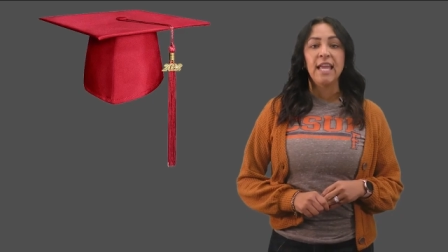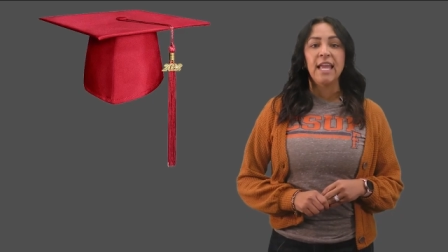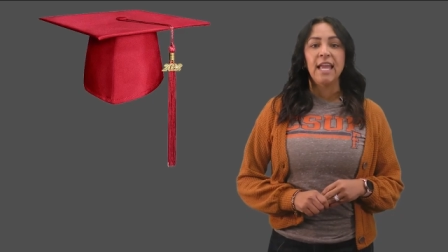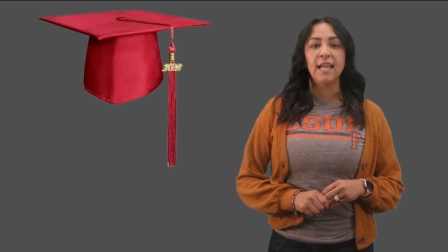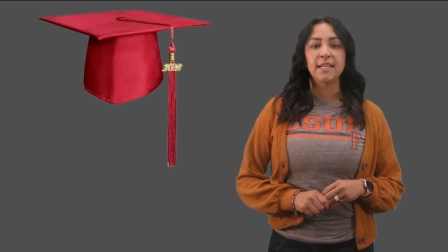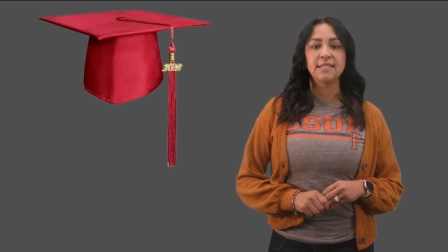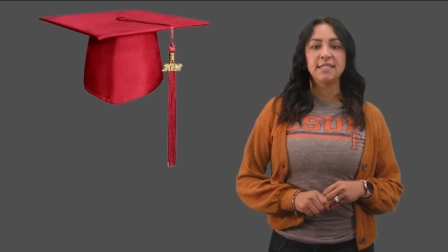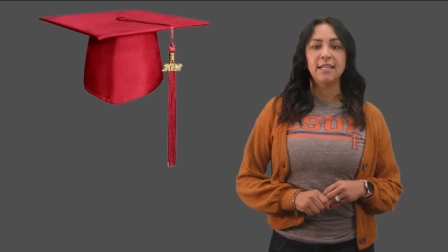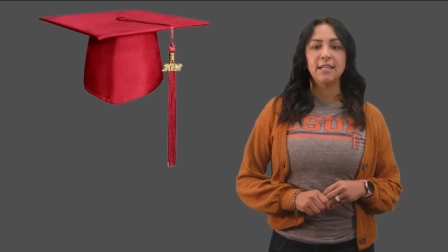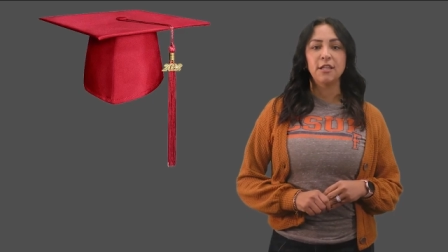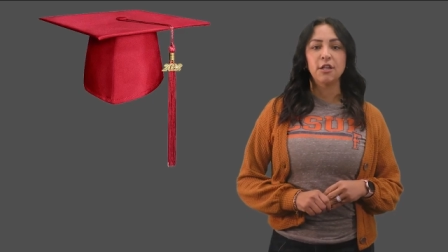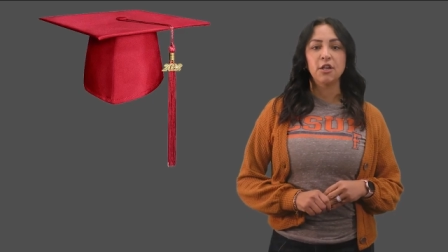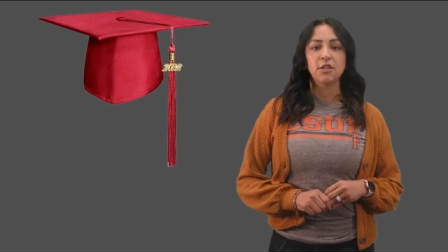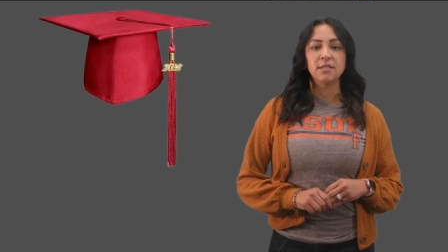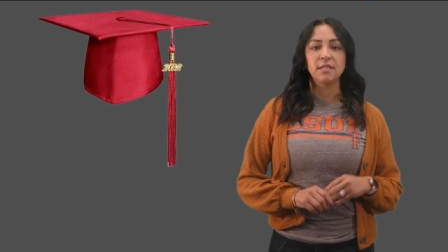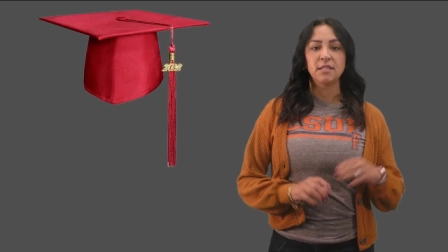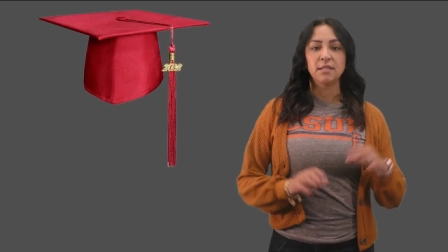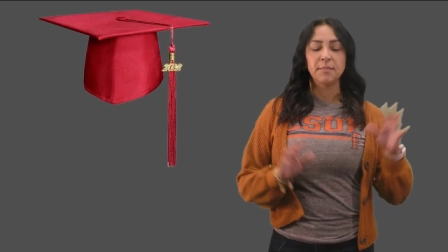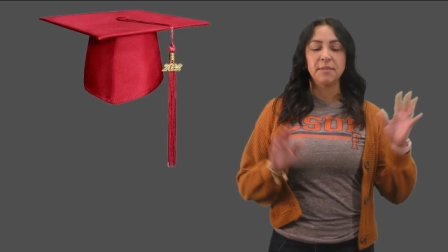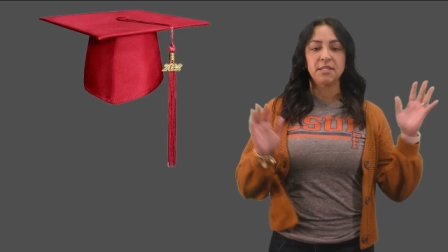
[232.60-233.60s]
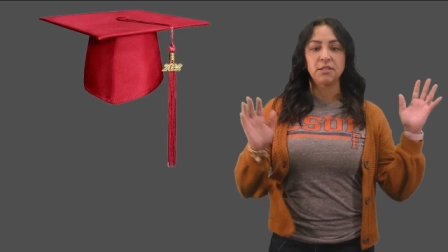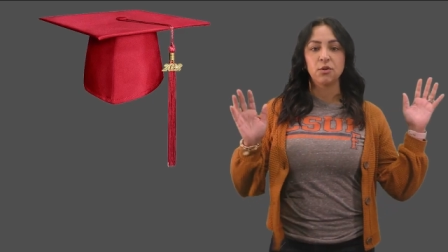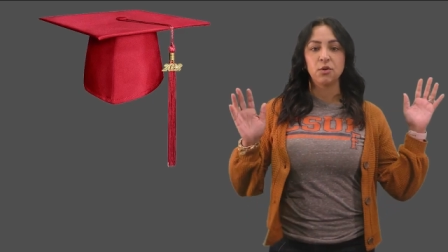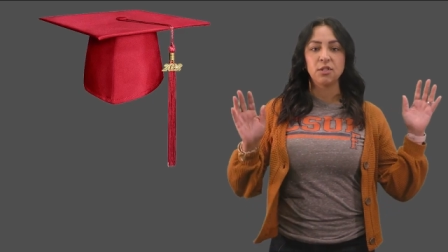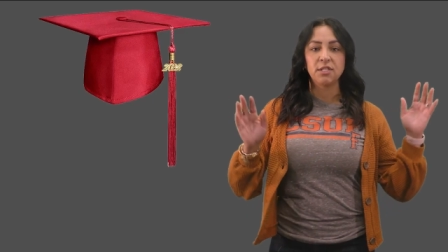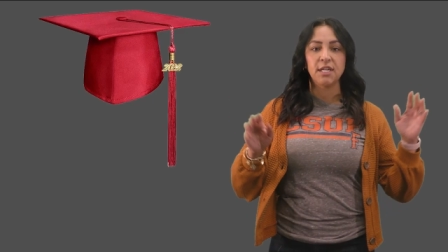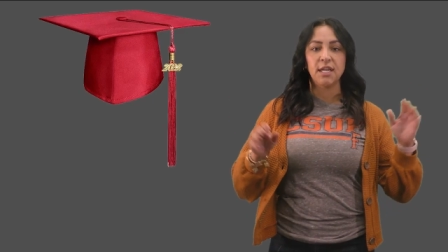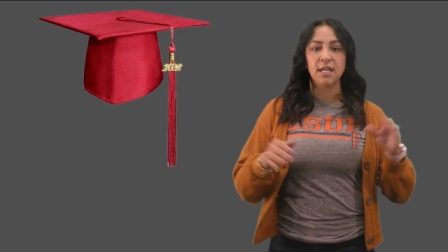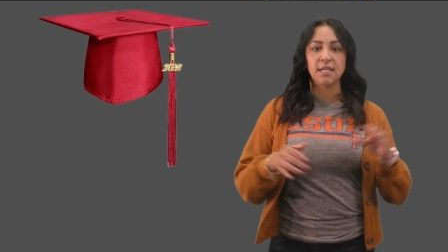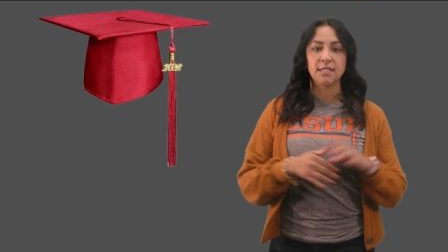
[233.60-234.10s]
Hey seniors, it's Miss
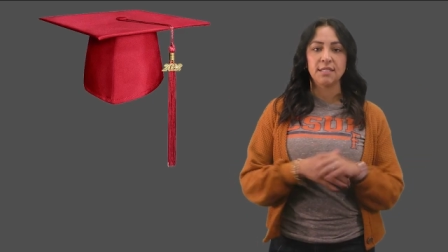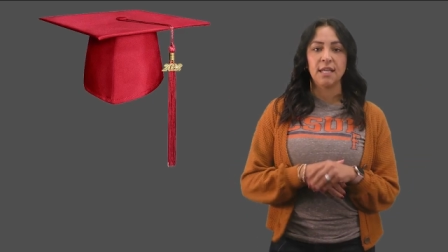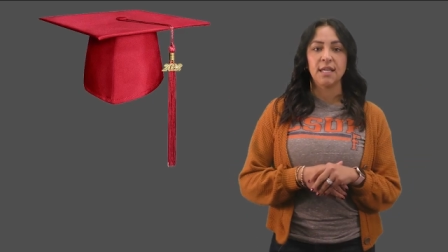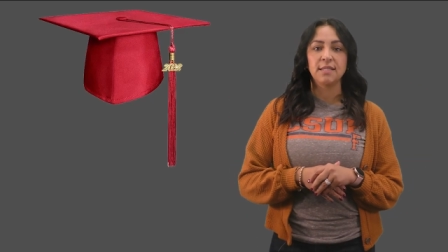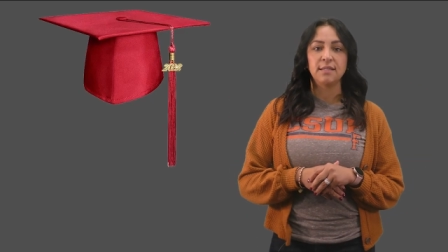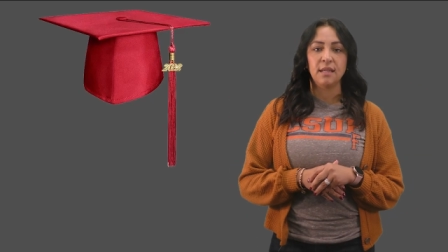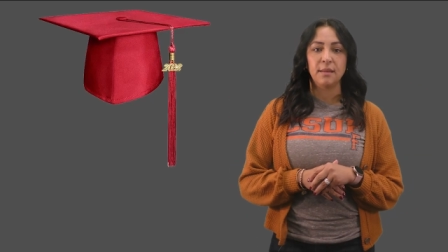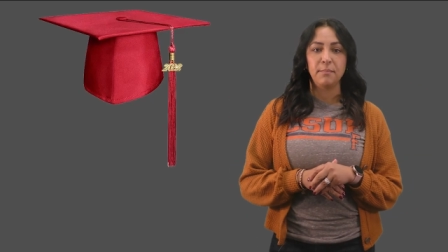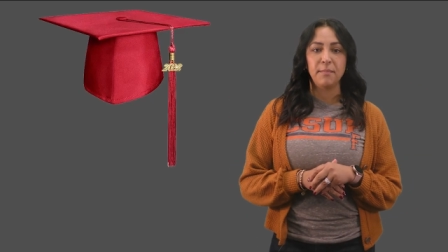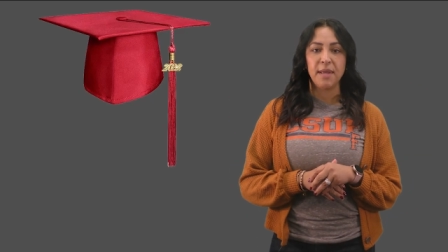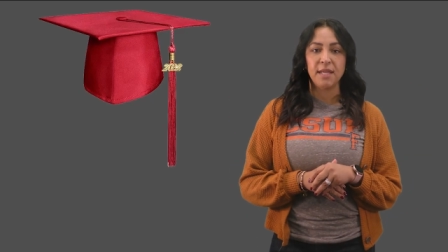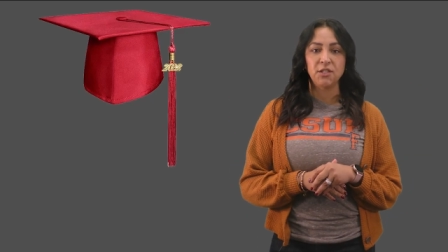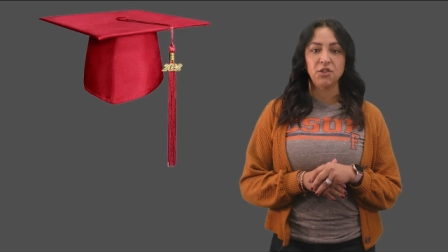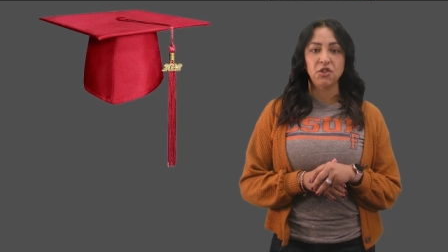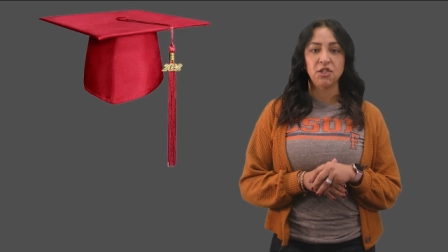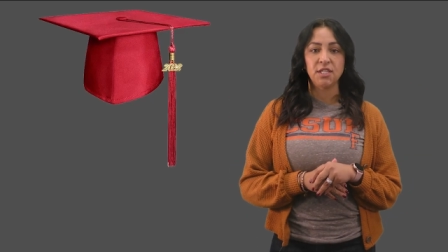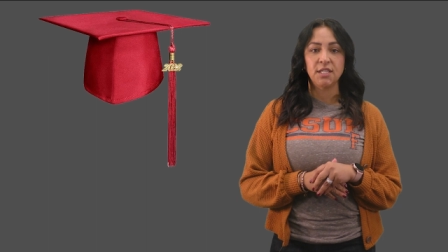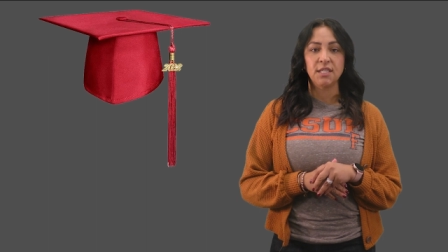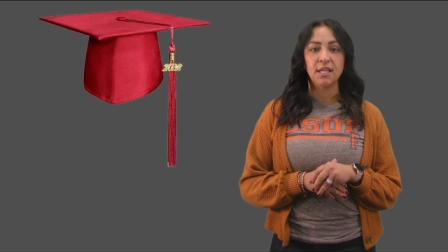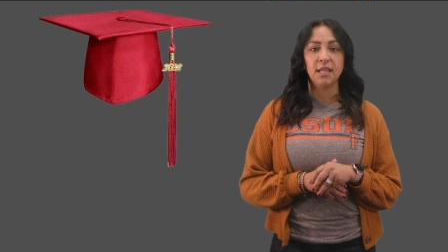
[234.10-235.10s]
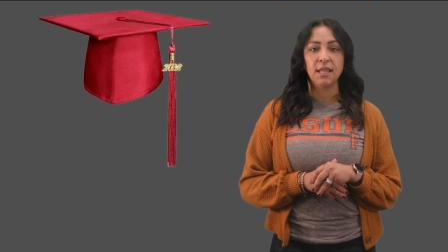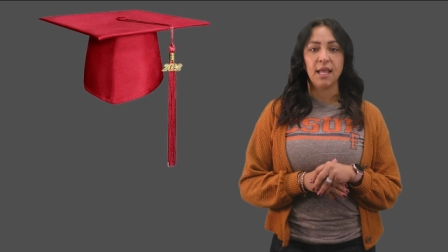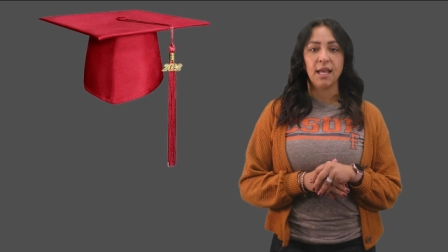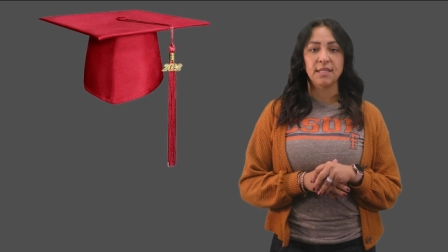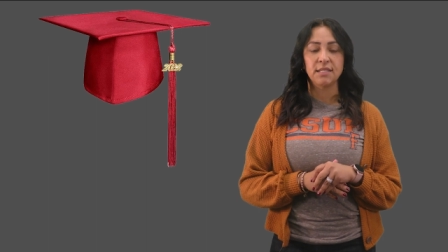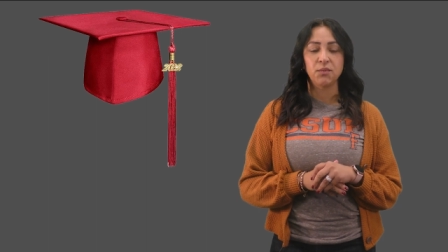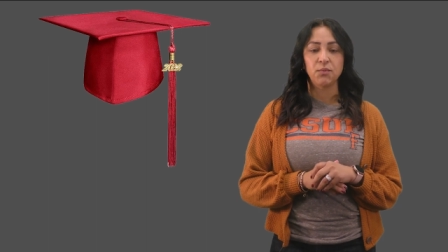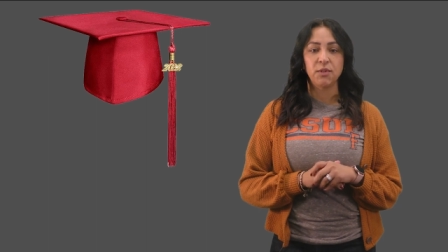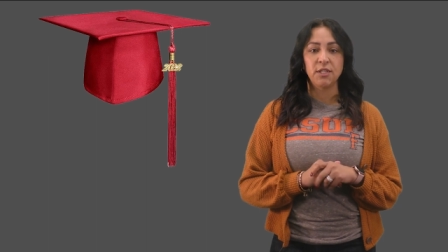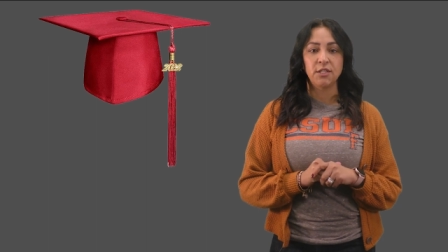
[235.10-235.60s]
Cortez. As I mentioned
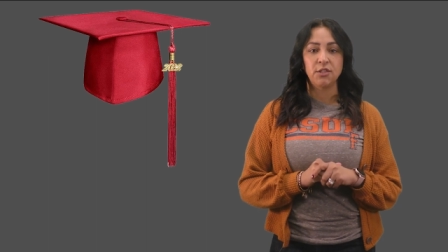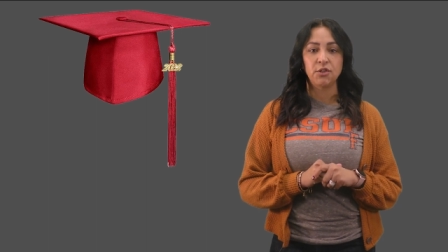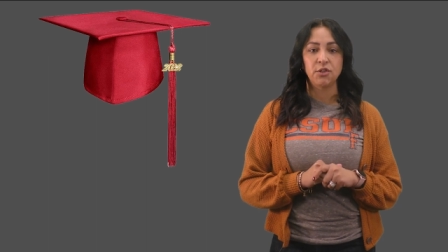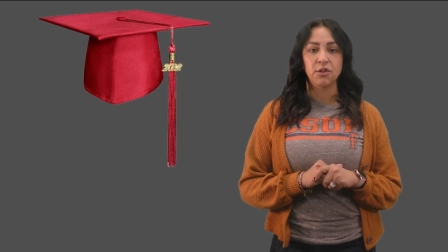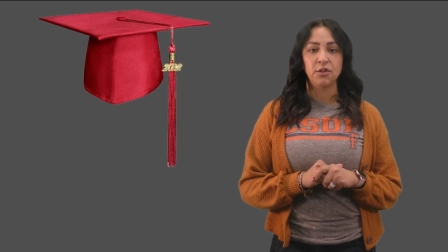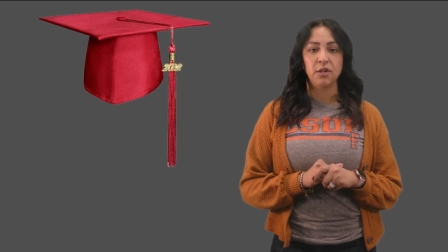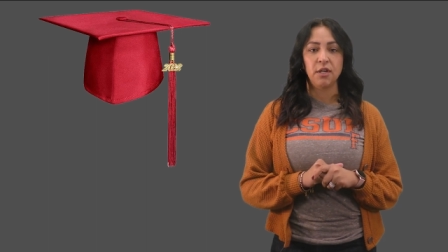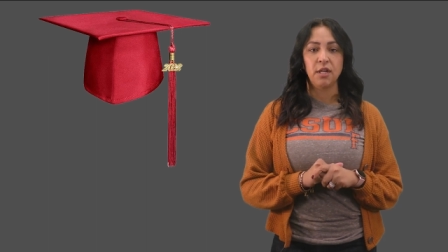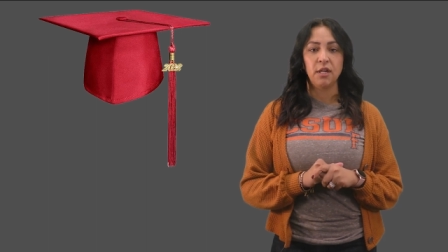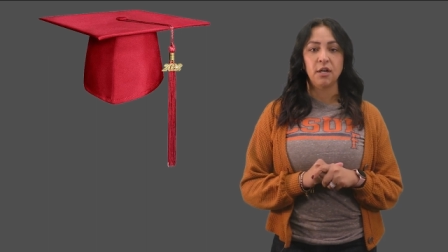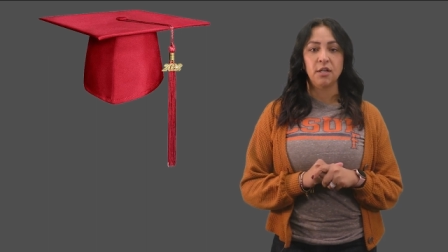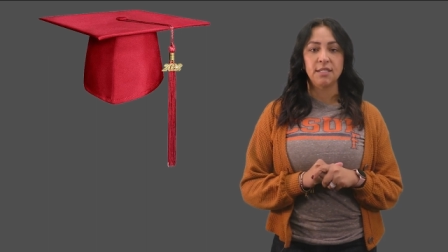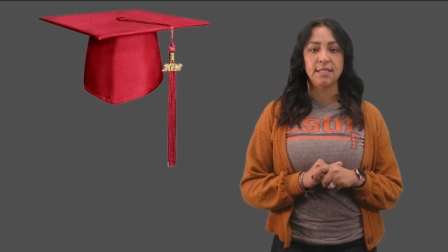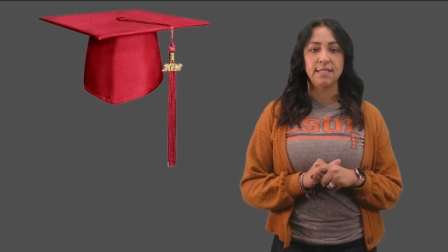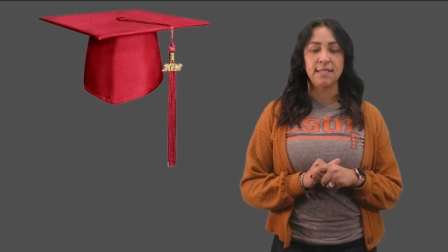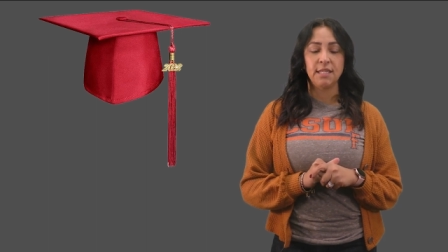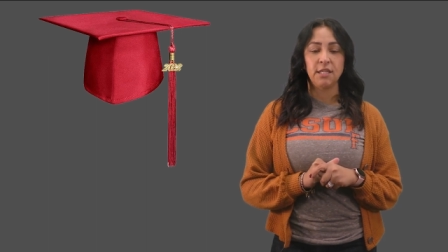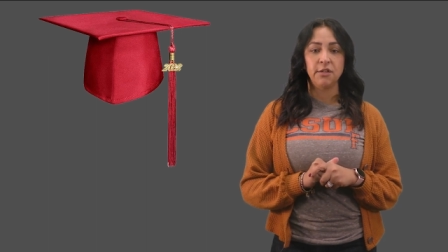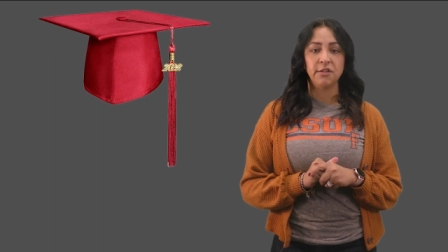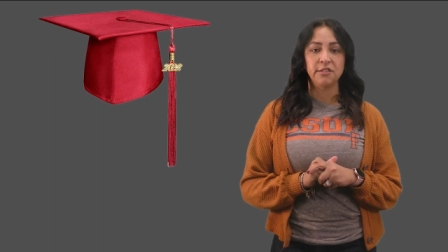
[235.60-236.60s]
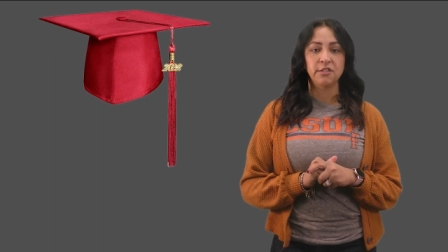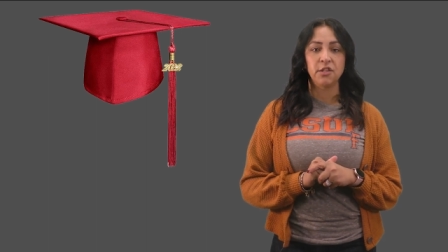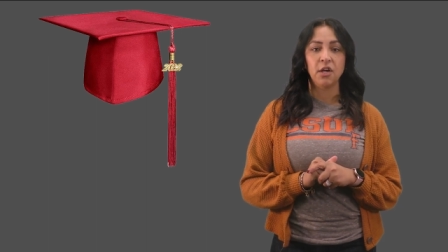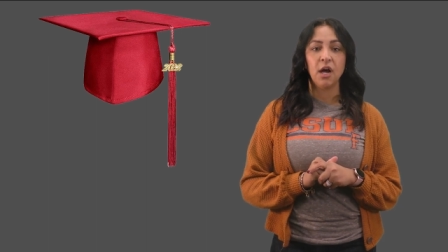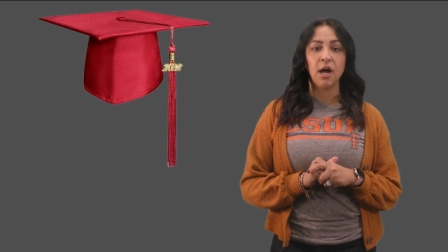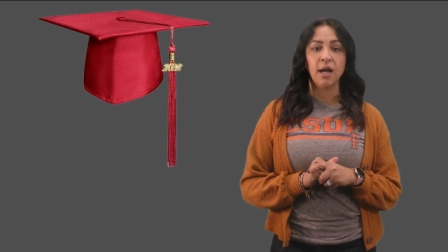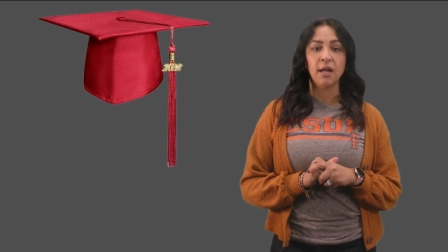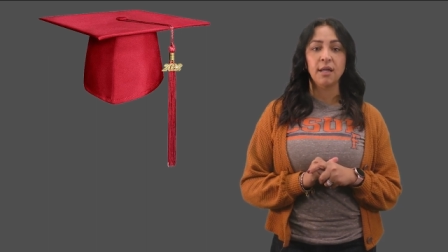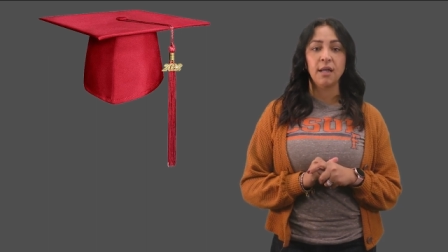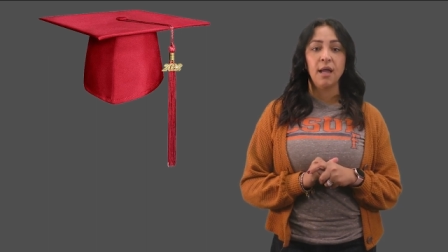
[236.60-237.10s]
last week during our senior
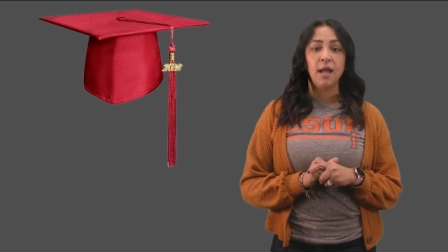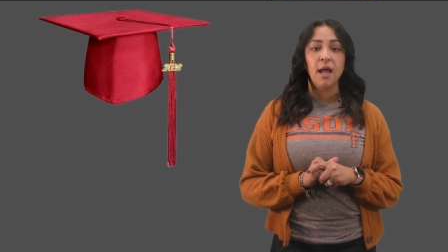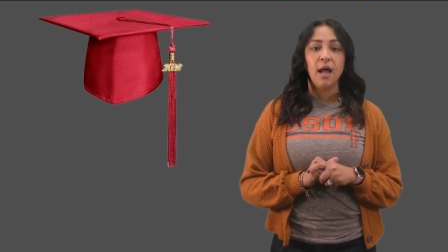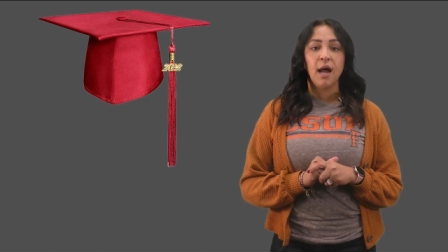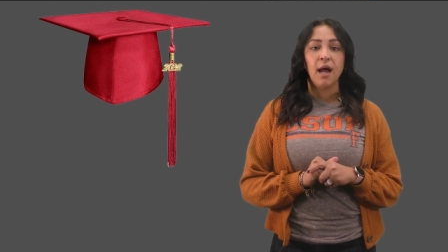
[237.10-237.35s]
talk,